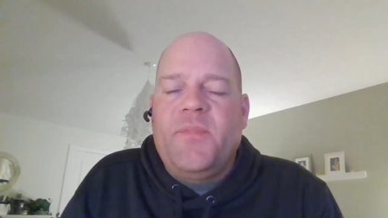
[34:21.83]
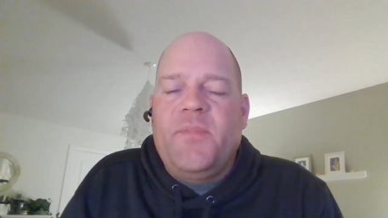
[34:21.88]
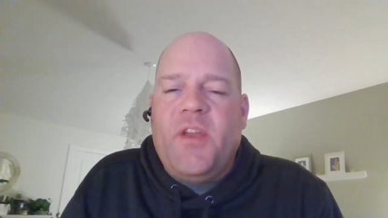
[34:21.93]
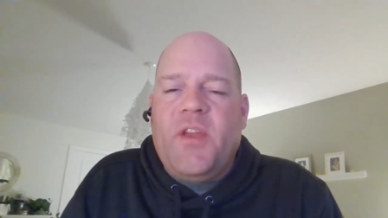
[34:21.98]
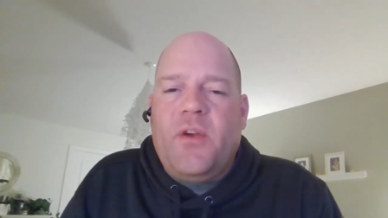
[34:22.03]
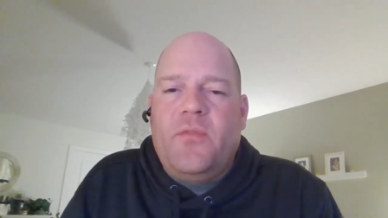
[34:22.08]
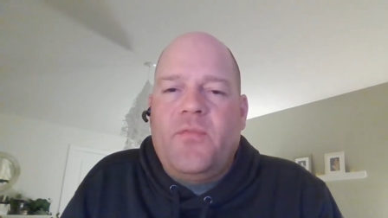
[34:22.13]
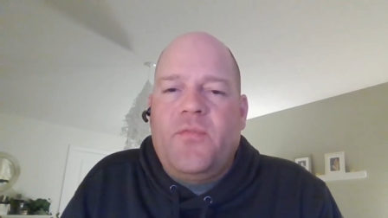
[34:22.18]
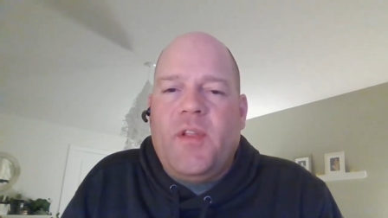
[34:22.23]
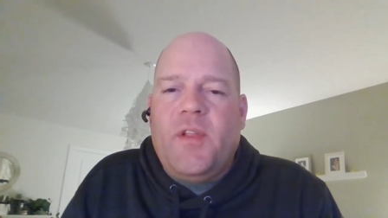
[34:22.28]

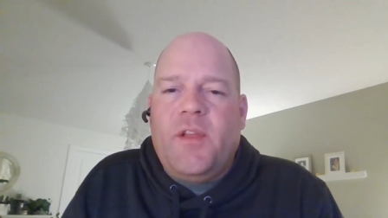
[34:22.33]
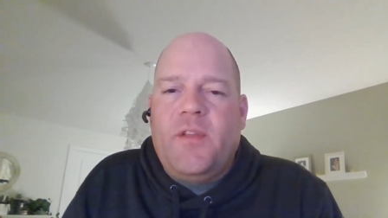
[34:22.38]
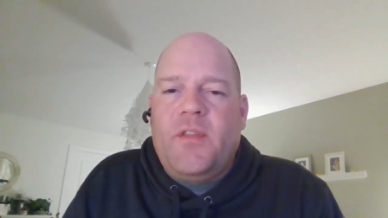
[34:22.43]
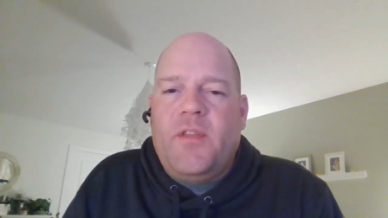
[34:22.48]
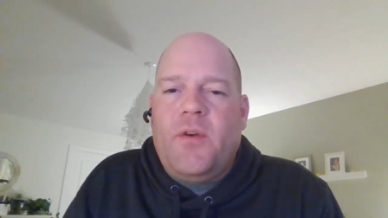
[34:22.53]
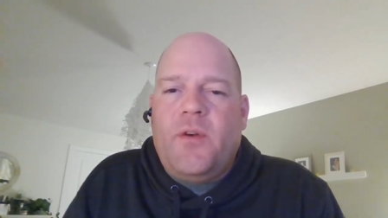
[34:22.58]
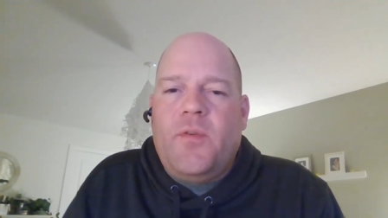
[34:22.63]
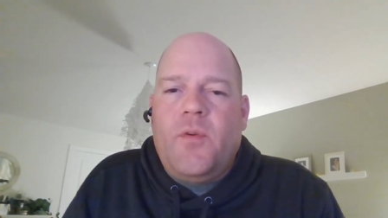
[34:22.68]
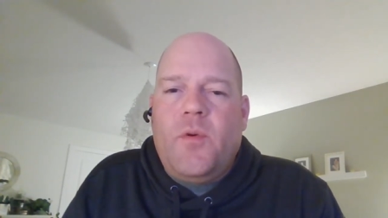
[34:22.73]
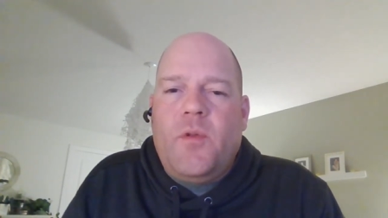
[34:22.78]
they're filling
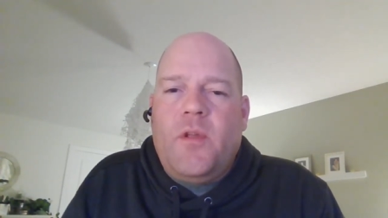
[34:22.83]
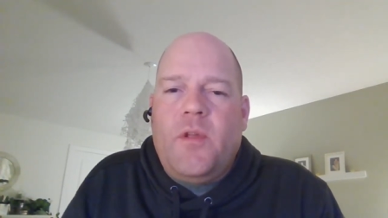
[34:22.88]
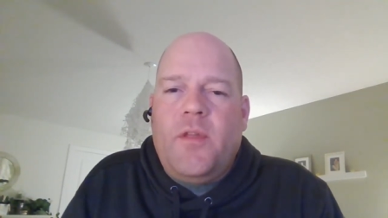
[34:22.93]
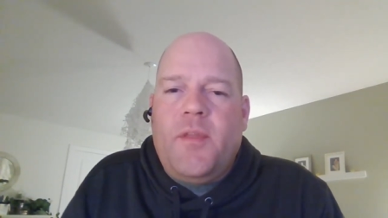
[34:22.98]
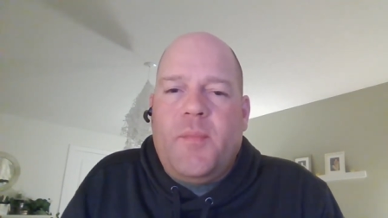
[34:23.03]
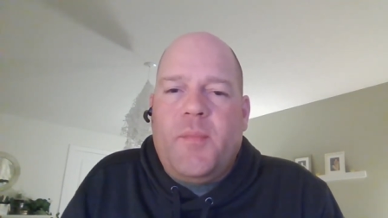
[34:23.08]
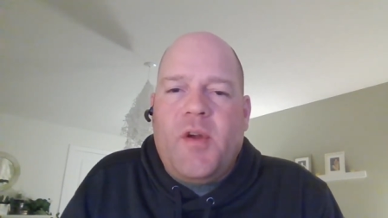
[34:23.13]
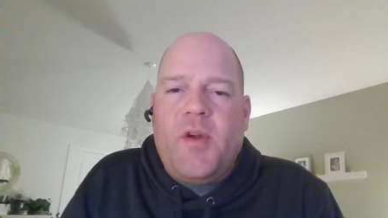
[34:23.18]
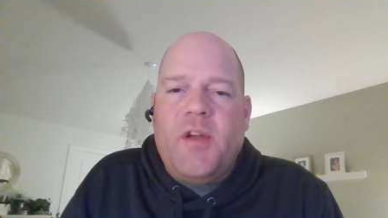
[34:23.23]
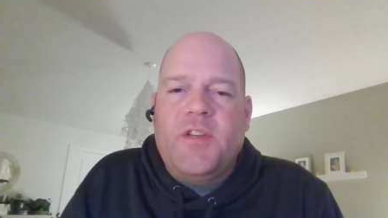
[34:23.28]
their role on
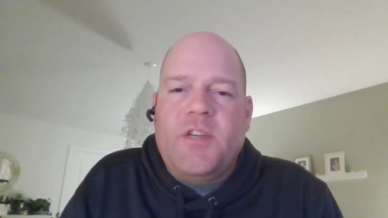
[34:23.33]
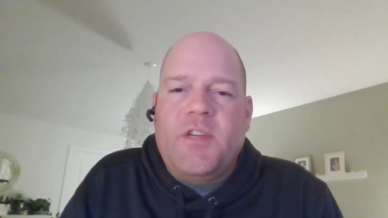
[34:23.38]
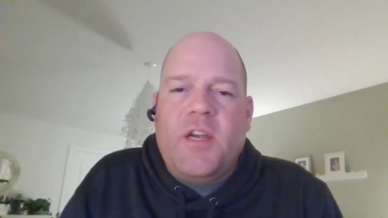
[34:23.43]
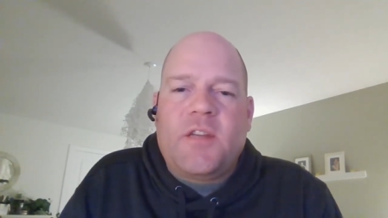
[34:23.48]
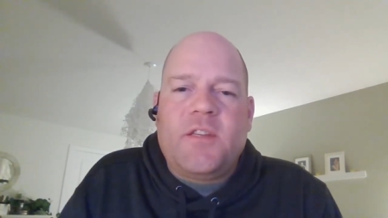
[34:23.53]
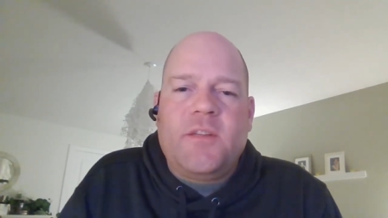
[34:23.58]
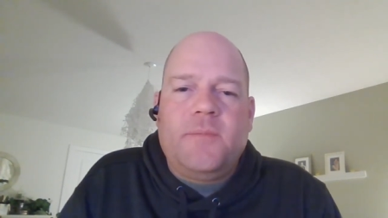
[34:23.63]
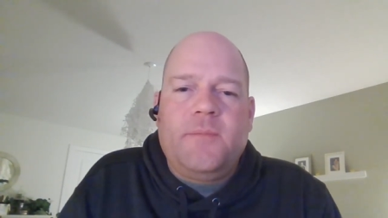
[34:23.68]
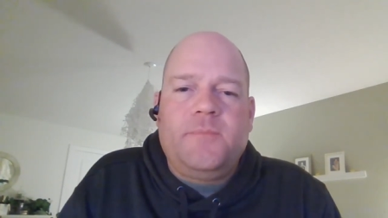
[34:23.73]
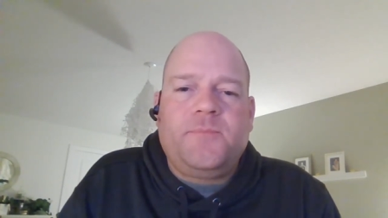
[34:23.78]
the
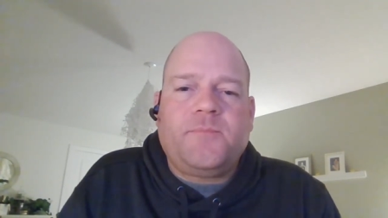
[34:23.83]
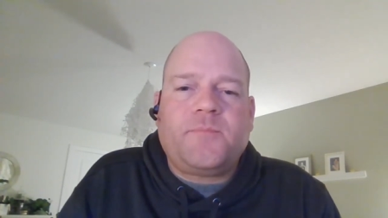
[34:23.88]
project.